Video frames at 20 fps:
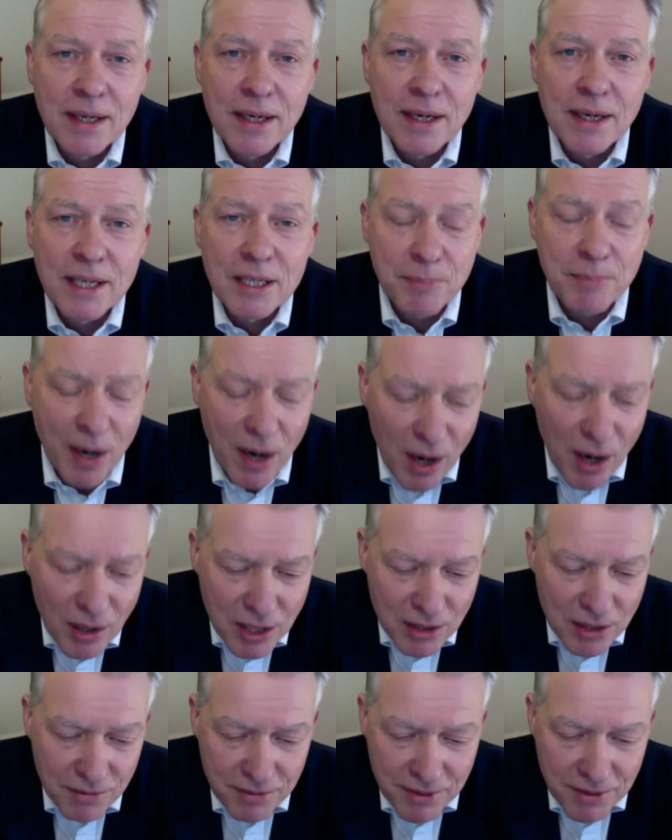It's
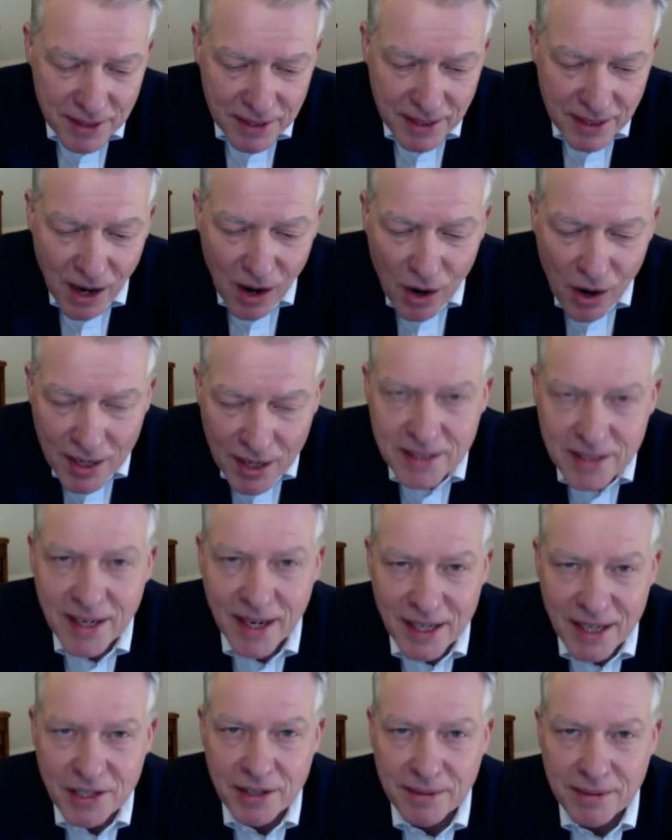part of the
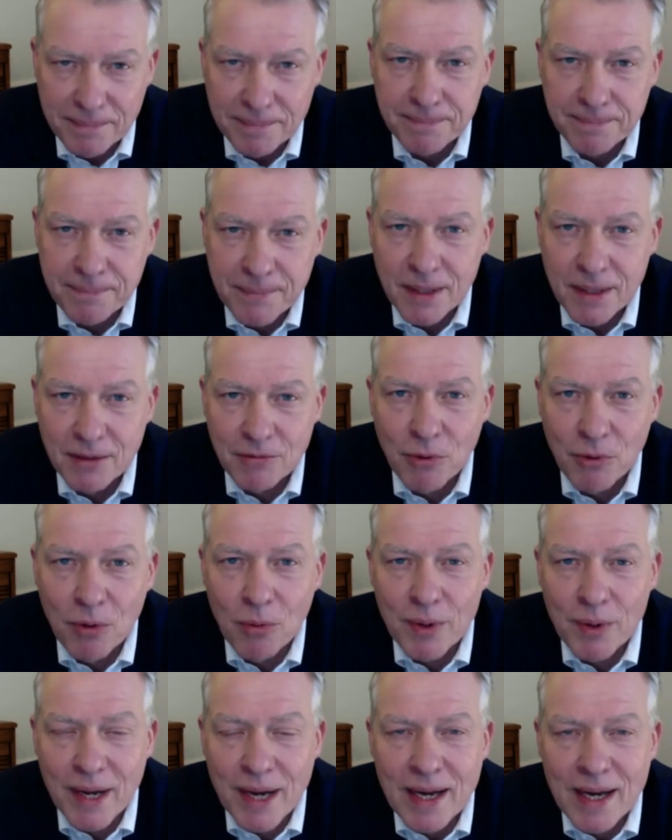architecture of what
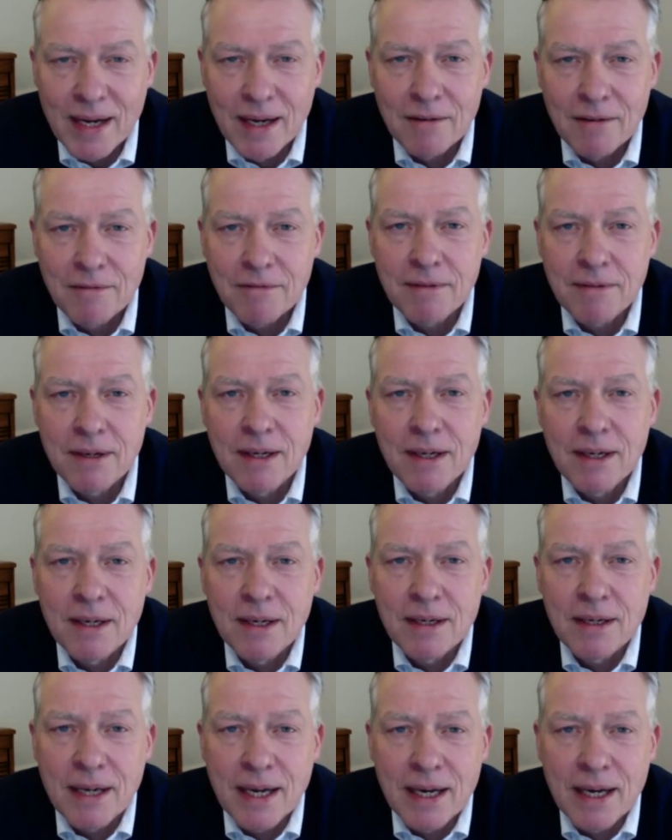we have.
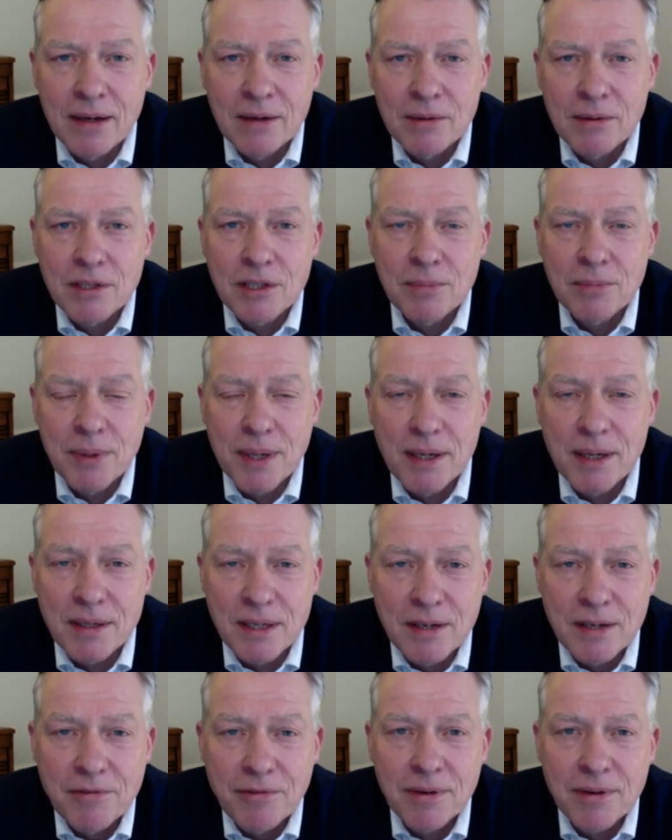Now, to be
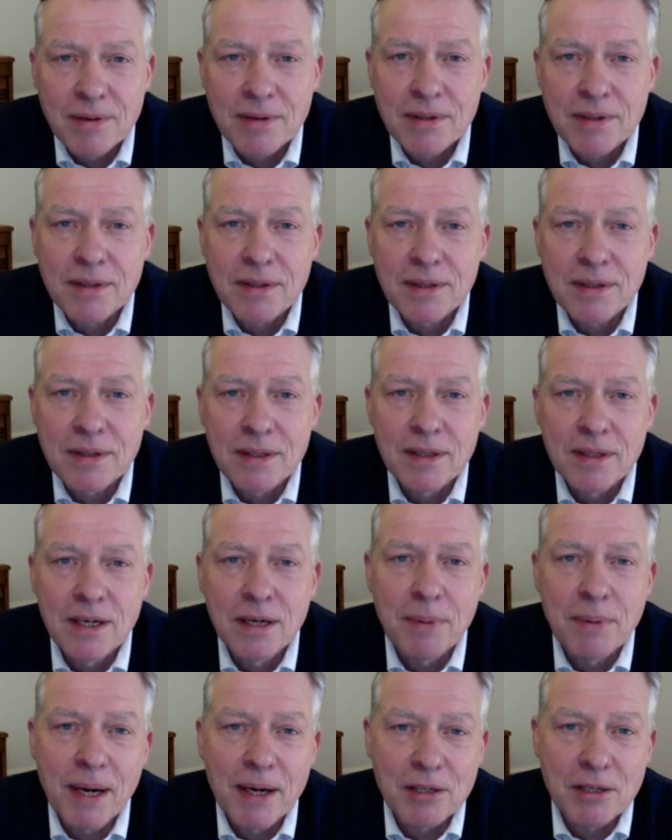indifferent
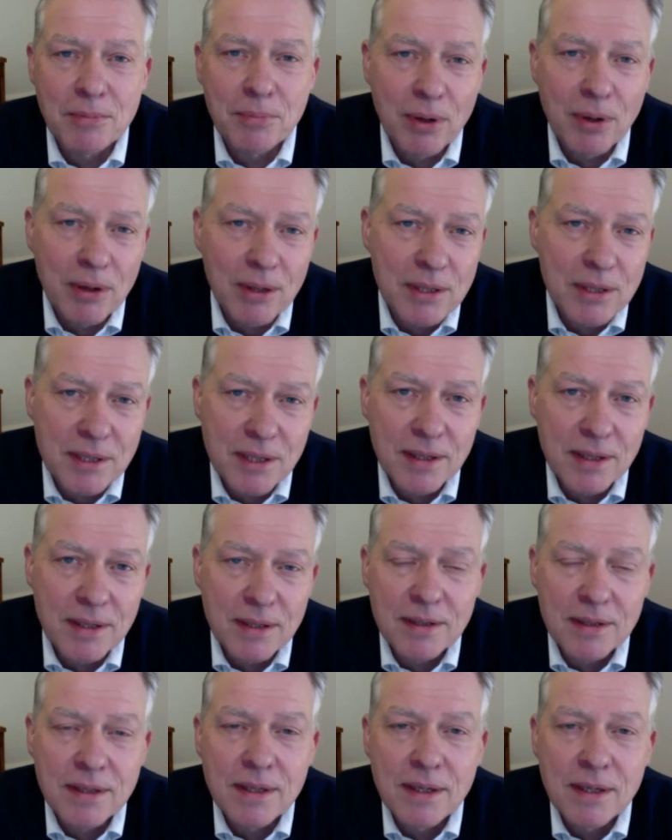about a policy
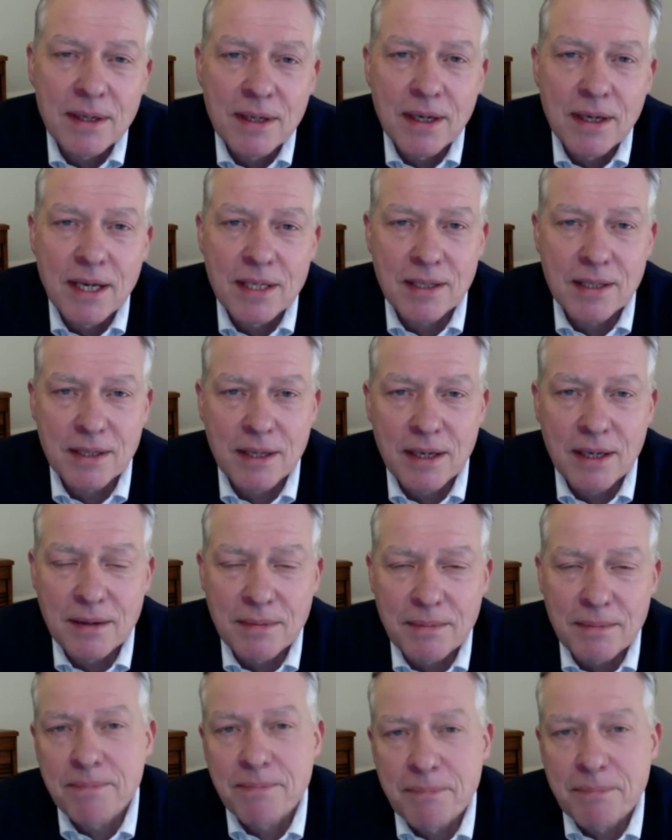that is going
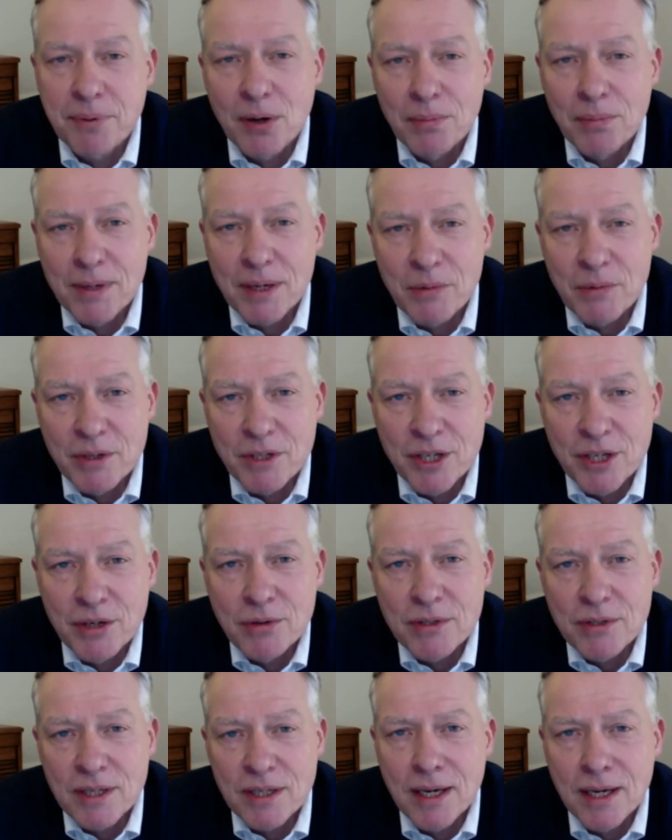to probably
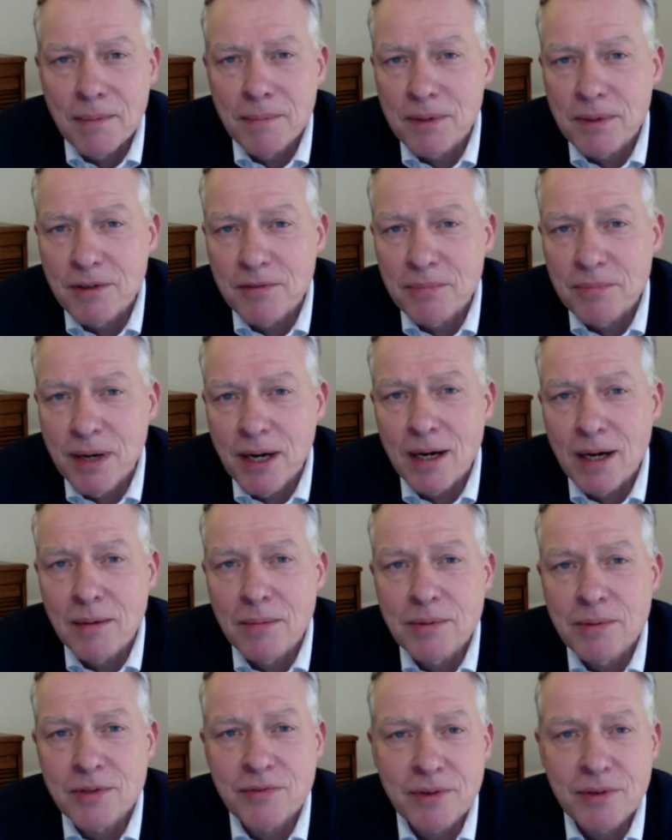reduce the number of
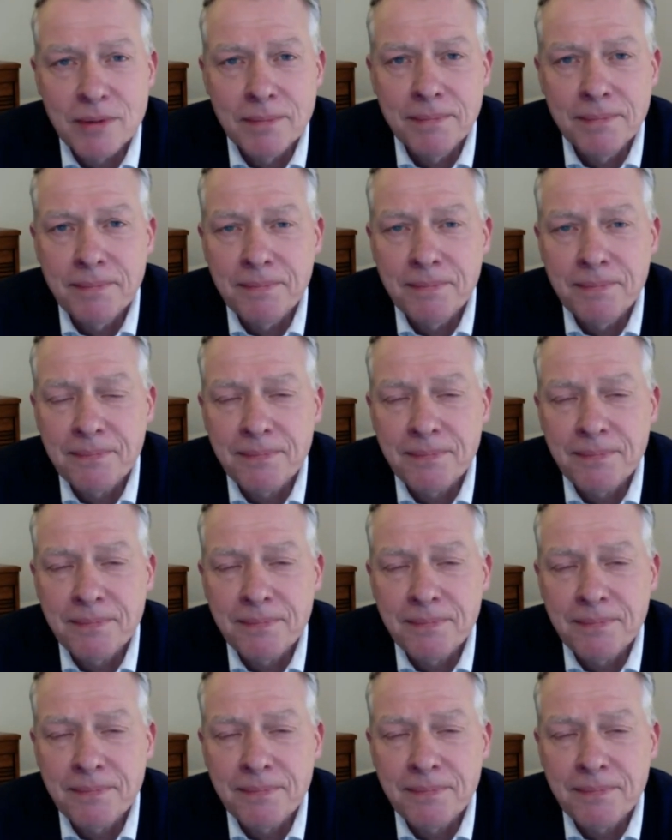pubs from